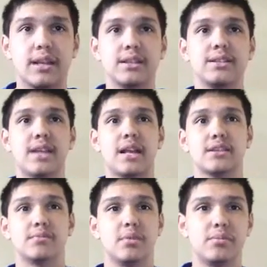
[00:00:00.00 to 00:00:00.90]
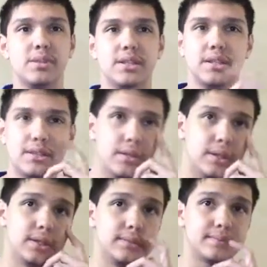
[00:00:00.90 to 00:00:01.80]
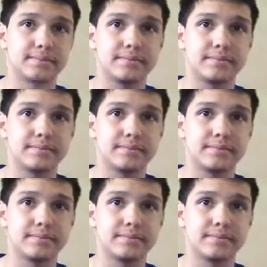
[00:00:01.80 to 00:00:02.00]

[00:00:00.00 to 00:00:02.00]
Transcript: At least Alex Bowman did good.